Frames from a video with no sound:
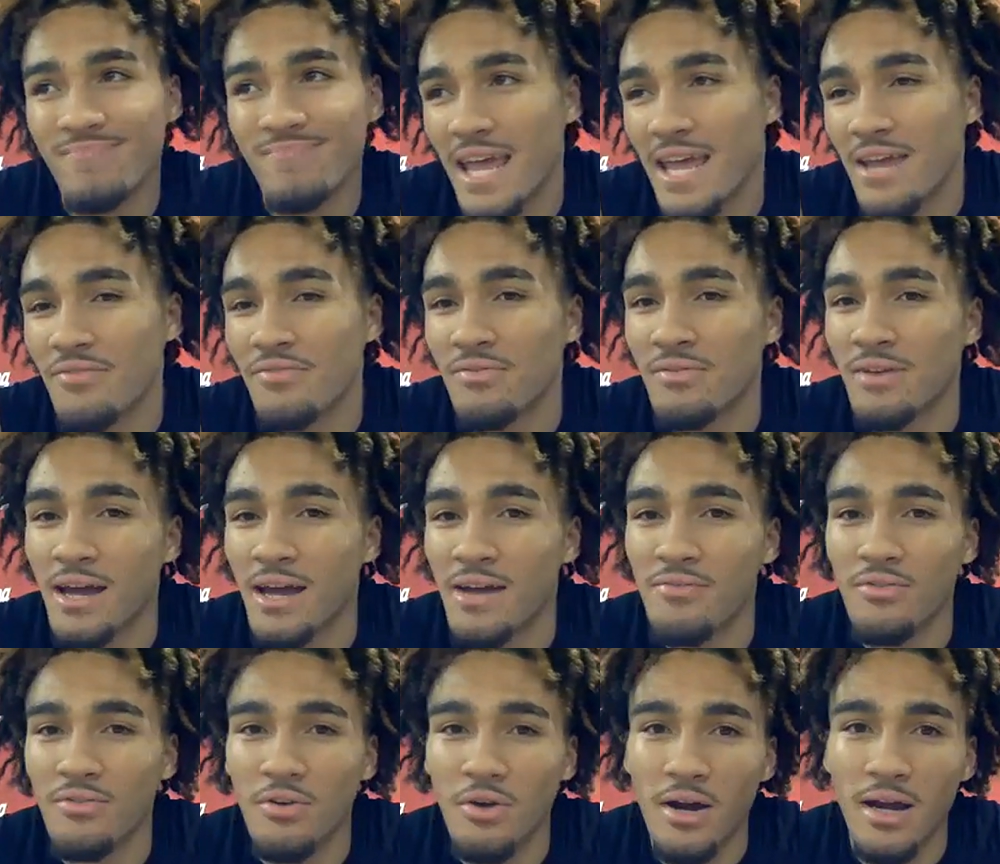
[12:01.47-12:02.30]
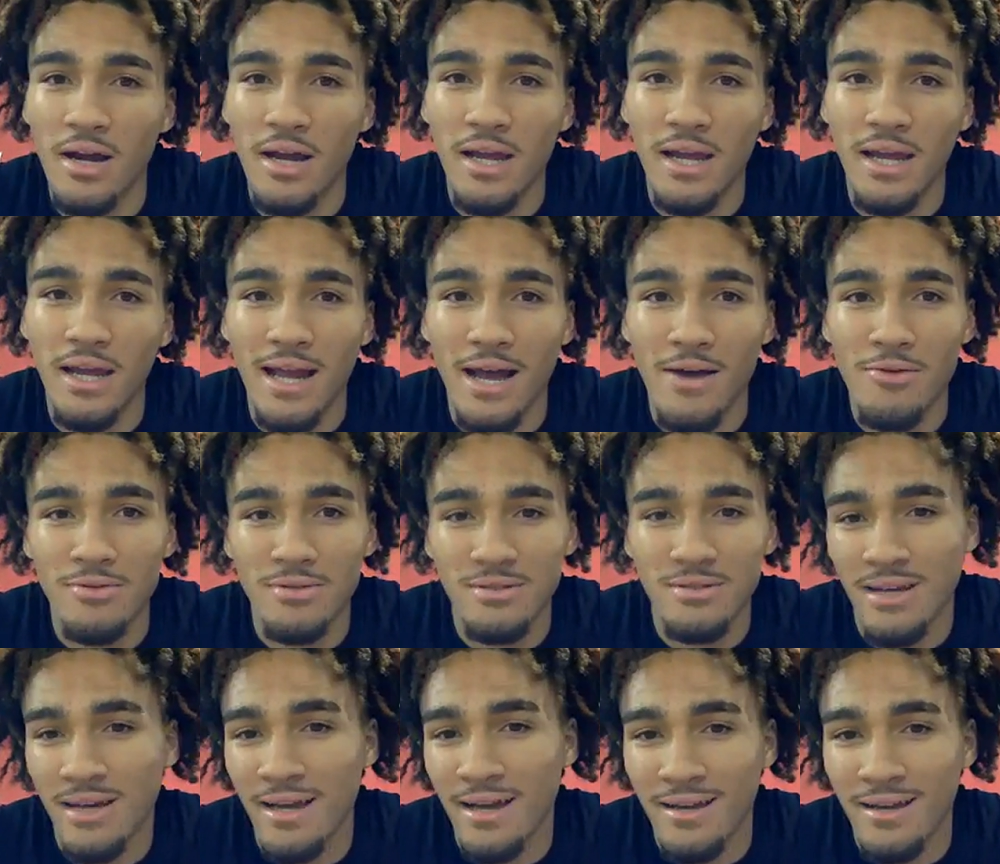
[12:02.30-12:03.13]
eighth, ninth grade, I
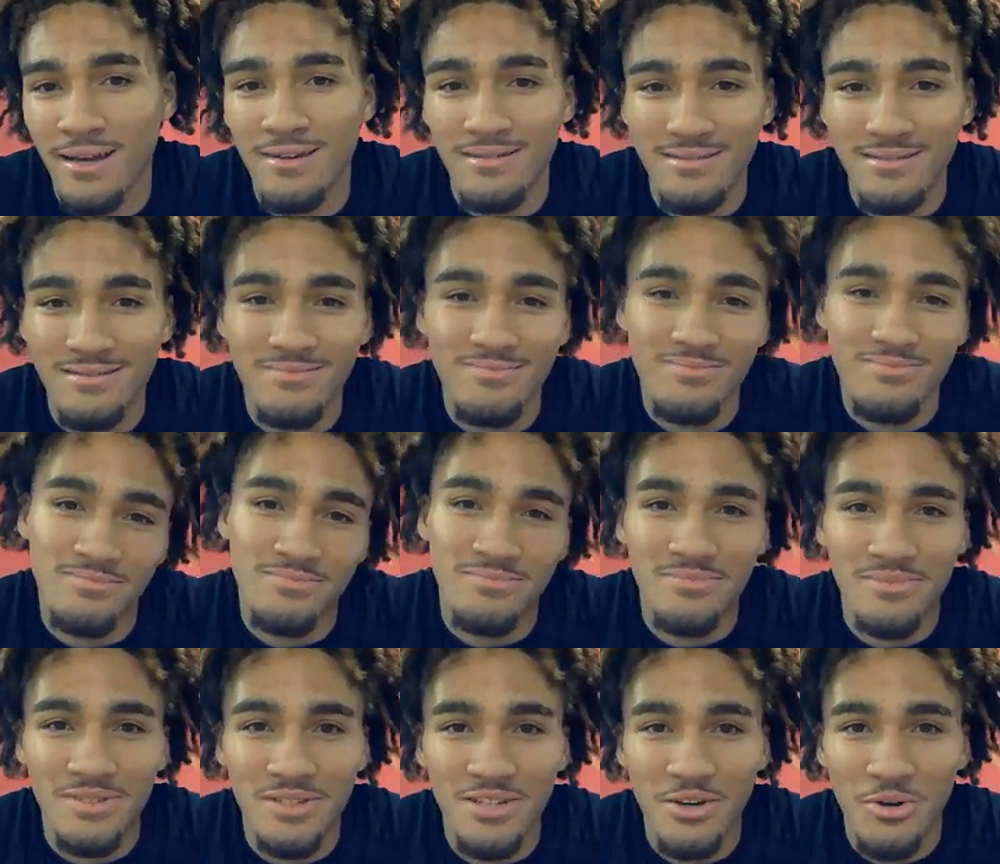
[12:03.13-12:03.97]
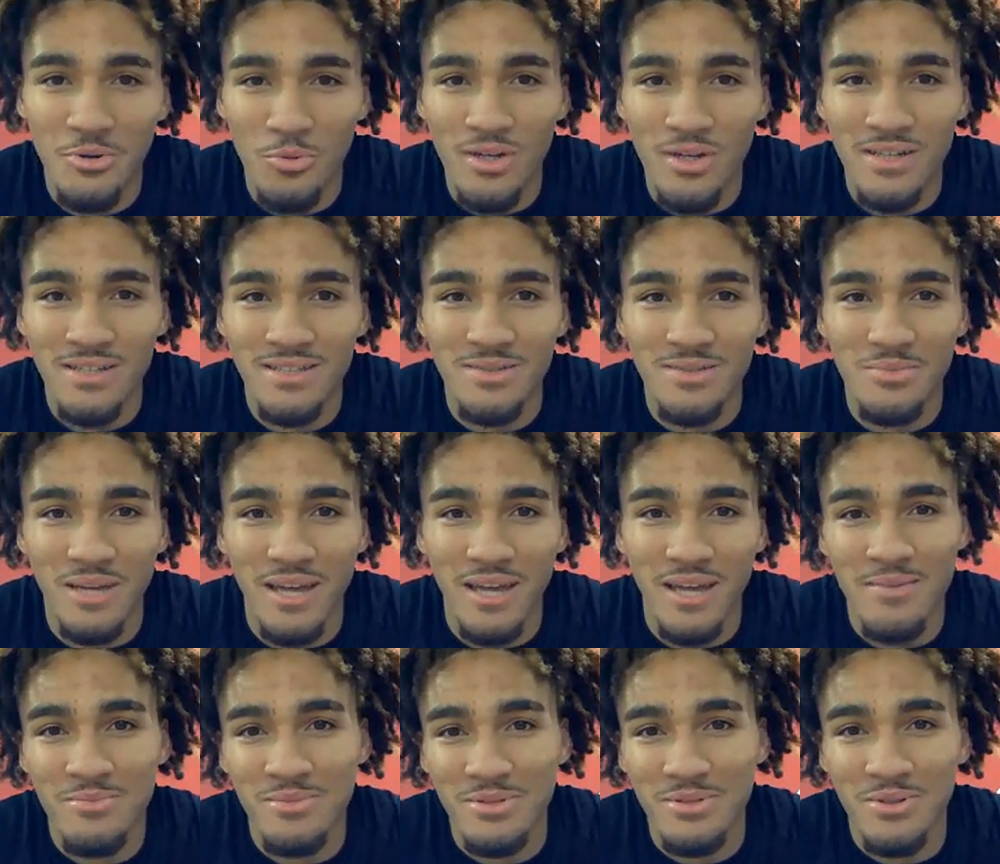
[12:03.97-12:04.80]
was like, you know, winning some
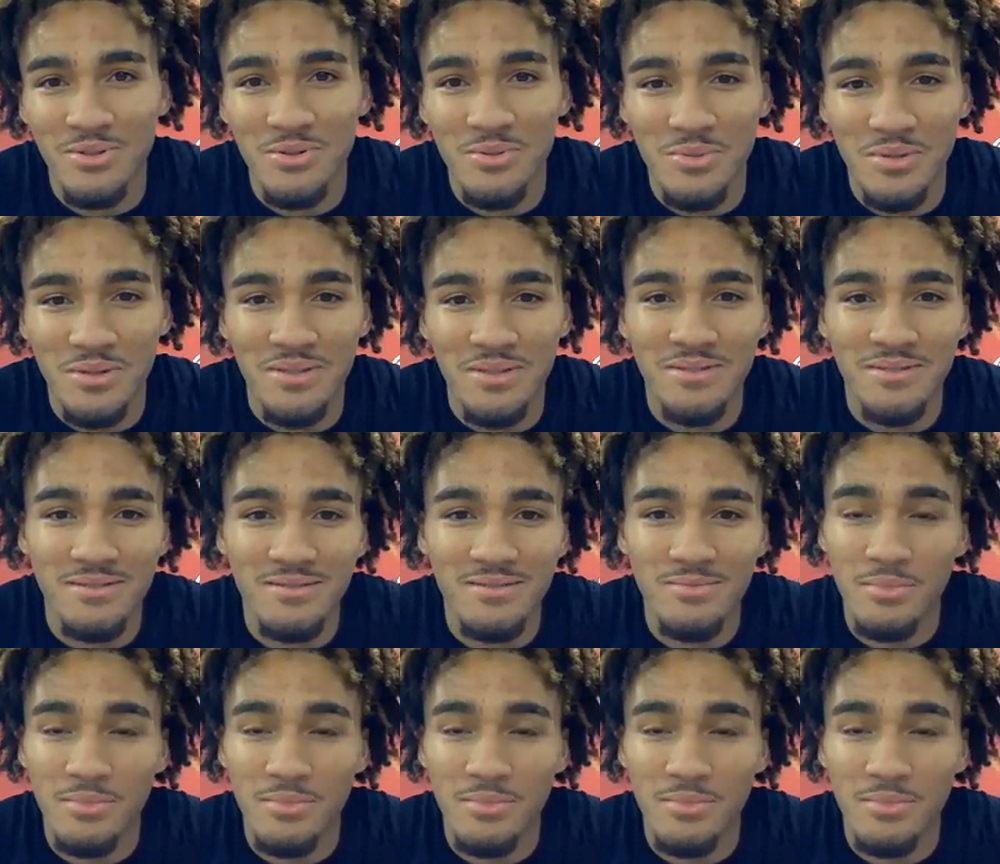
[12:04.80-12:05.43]
games a little bit.